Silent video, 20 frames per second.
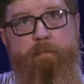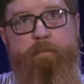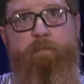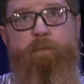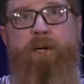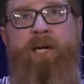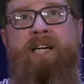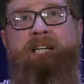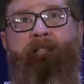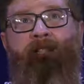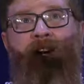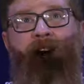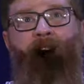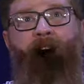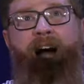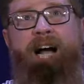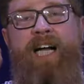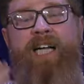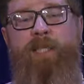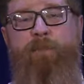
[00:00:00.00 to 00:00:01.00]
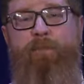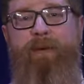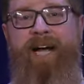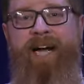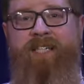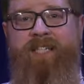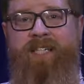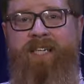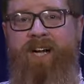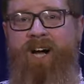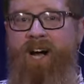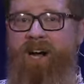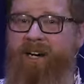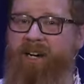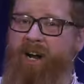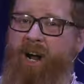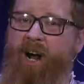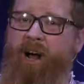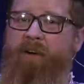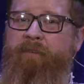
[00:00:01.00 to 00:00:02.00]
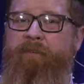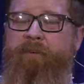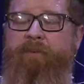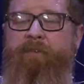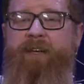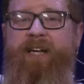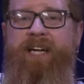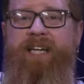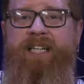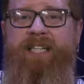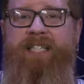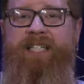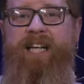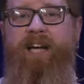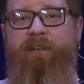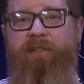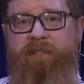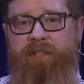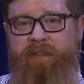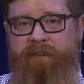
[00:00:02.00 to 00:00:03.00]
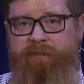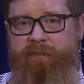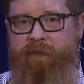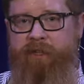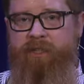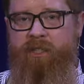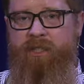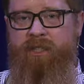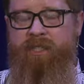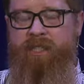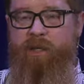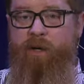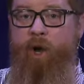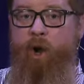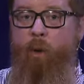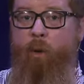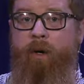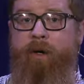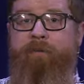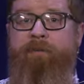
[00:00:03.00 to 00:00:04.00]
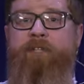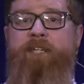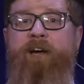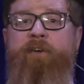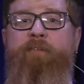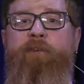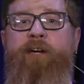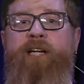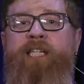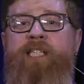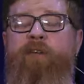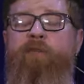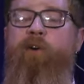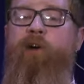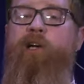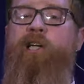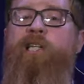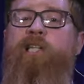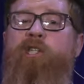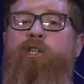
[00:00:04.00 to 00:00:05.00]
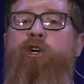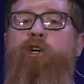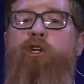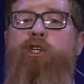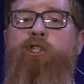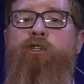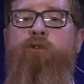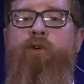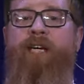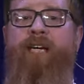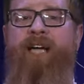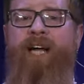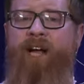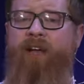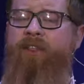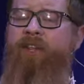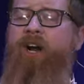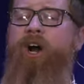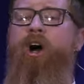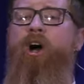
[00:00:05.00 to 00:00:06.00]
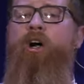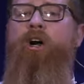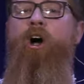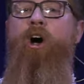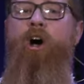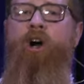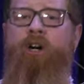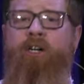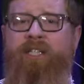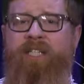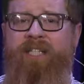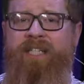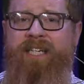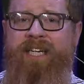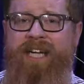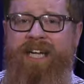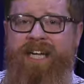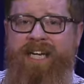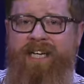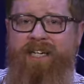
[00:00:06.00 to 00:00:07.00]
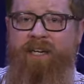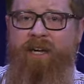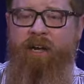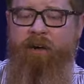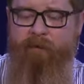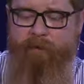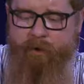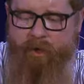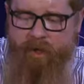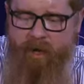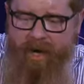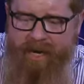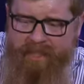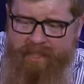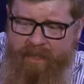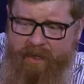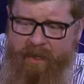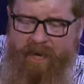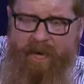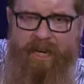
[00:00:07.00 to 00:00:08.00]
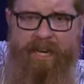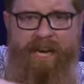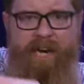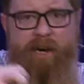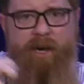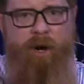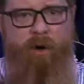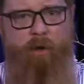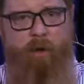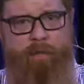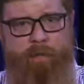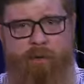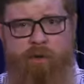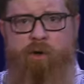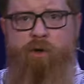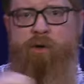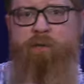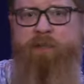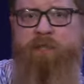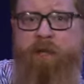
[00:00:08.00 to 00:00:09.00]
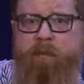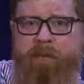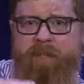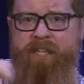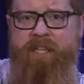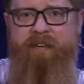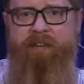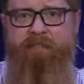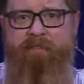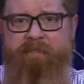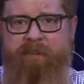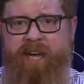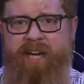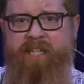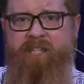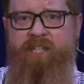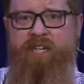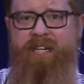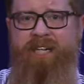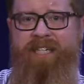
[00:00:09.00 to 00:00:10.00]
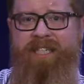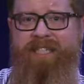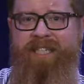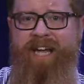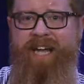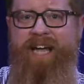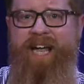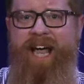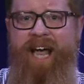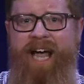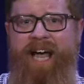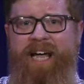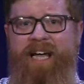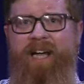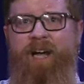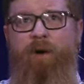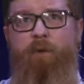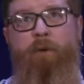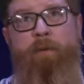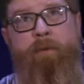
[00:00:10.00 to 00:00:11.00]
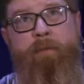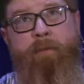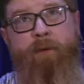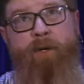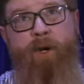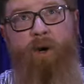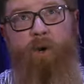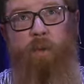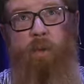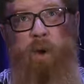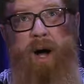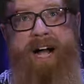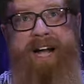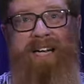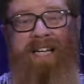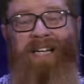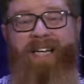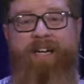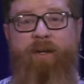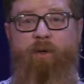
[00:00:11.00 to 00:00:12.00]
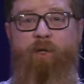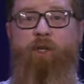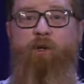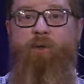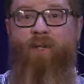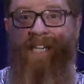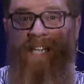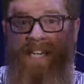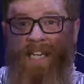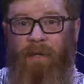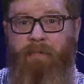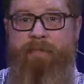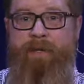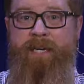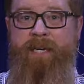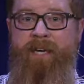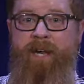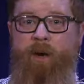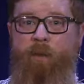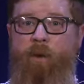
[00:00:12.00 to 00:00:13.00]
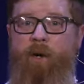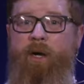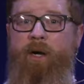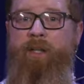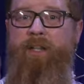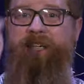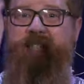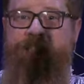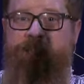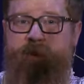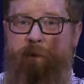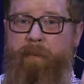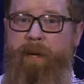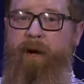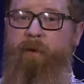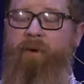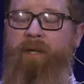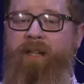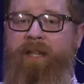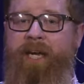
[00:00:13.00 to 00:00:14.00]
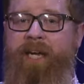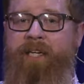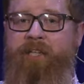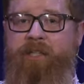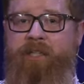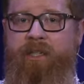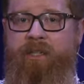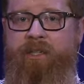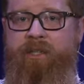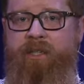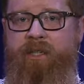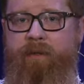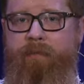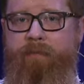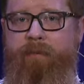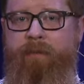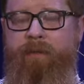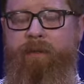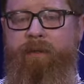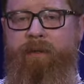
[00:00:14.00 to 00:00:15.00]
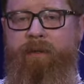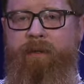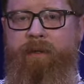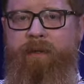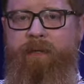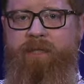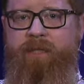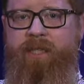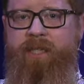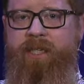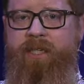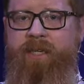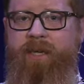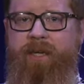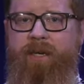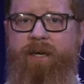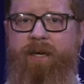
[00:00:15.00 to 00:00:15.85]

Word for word: brings our eyes back to God and off of self sufficiency? What if suffering is the very surgery that our hearts need for God to kind of remove some of the infection and say, hey, remember, I, you need me. this is about relationship. You see,